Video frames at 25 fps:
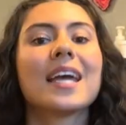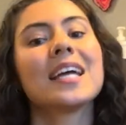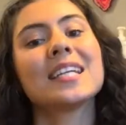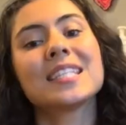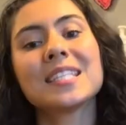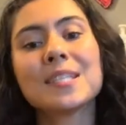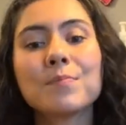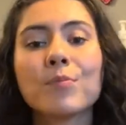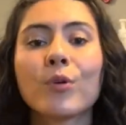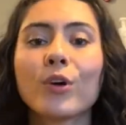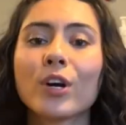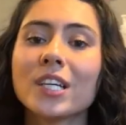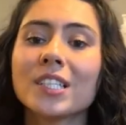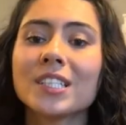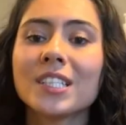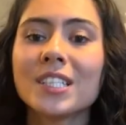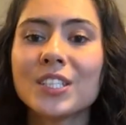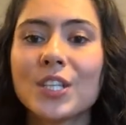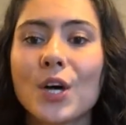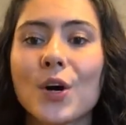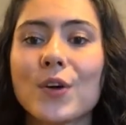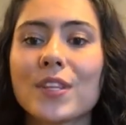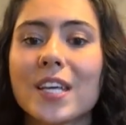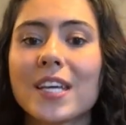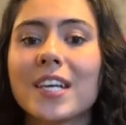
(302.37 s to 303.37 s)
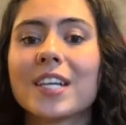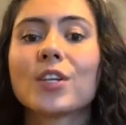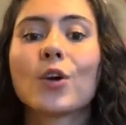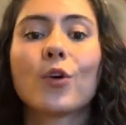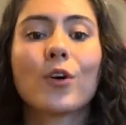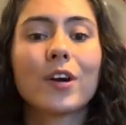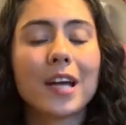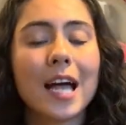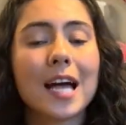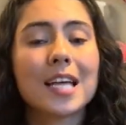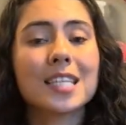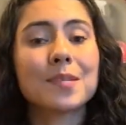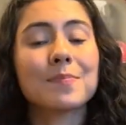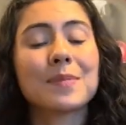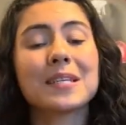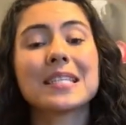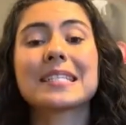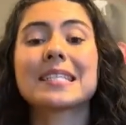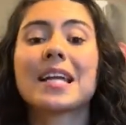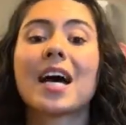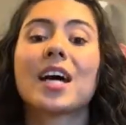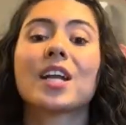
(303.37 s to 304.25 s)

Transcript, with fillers: It's important to note that an orgasm is